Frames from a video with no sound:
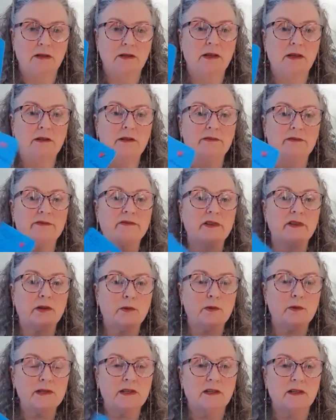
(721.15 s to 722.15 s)
and then the
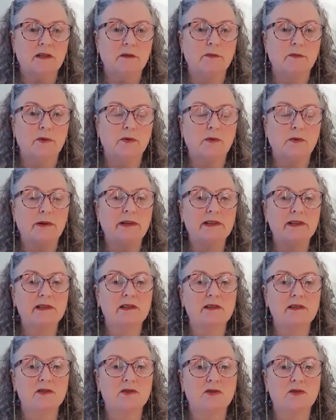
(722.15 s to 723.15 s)
frequency number when
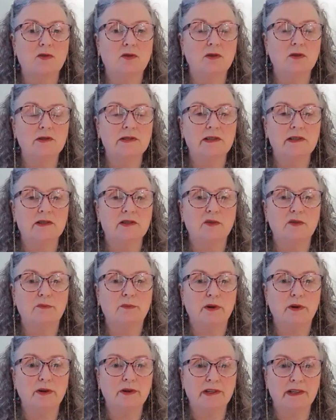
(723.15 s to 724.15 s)
it's installed into the
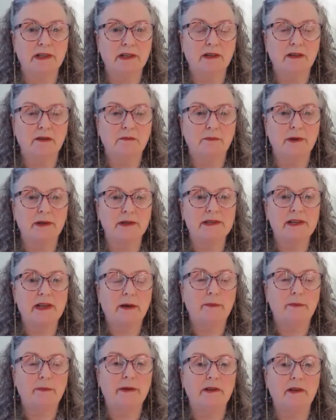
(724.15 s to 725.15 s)
body by
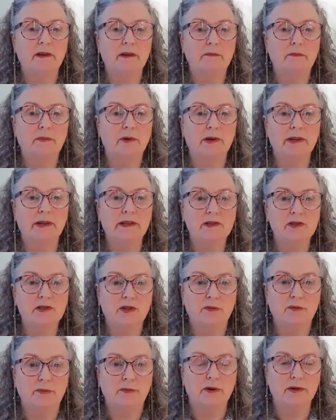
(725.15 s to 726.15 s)
tapping the number
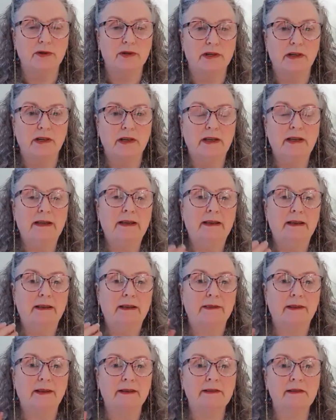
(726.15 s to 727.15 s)
into the body.
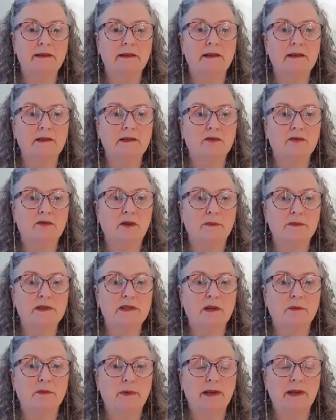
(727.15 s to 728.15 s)
That
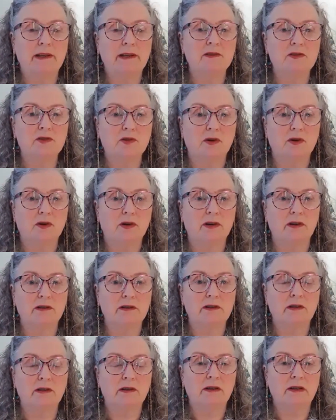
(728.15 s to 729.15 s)
interrupts the pain
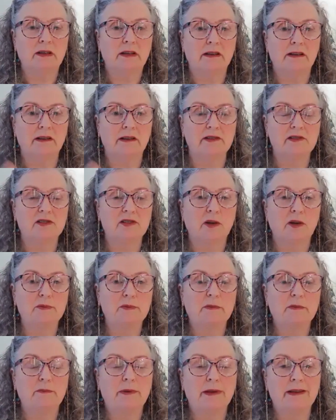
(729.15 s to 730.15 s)
circuit and it
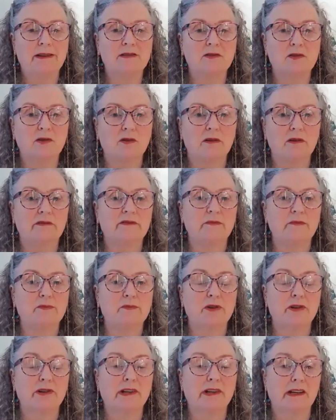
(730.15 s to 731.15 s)
stops the pain circuit
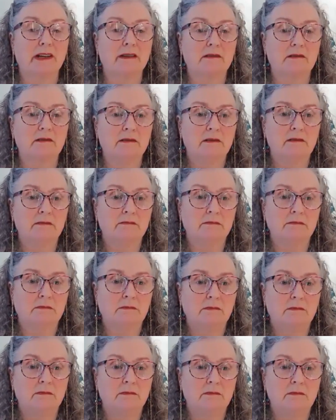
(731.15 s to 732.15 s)
from running.
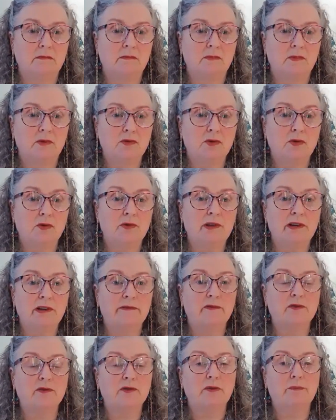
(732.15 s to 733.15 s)
So
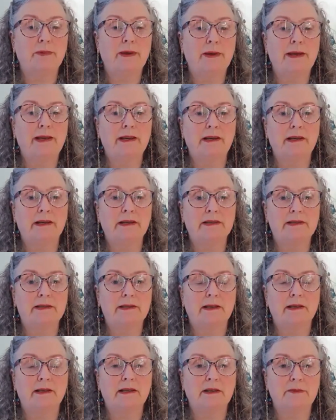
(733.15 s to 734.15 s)
therefore the pain
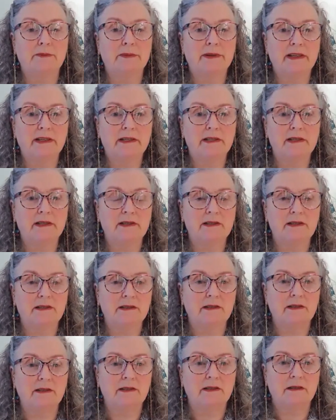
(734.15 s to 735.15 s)
is eliminated
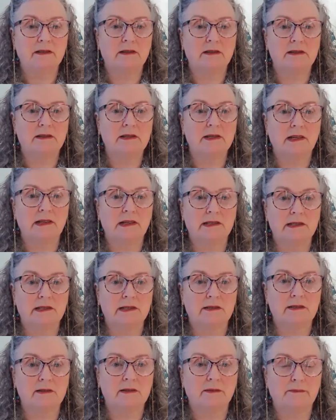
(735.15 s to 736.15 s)
and
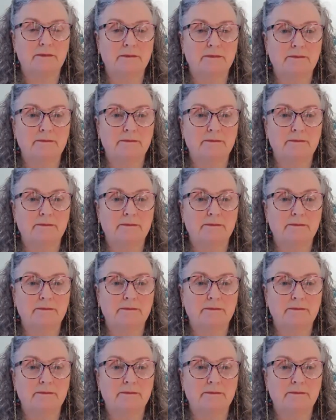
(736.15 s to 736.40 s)
deleted.